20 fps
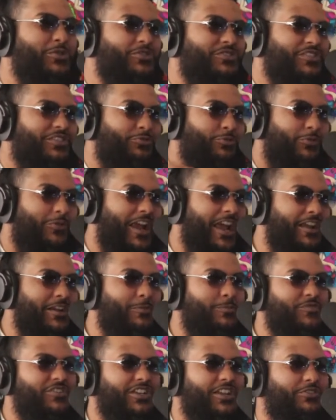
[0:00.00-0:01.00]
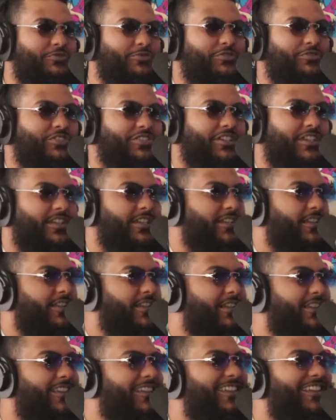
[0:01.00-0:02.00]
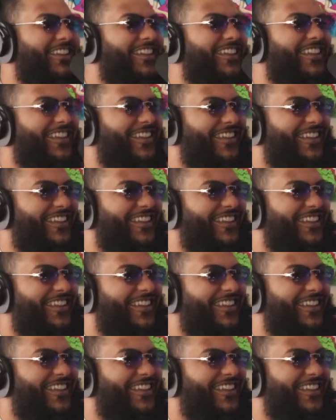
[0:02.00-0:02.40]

the most random general shit. Yo.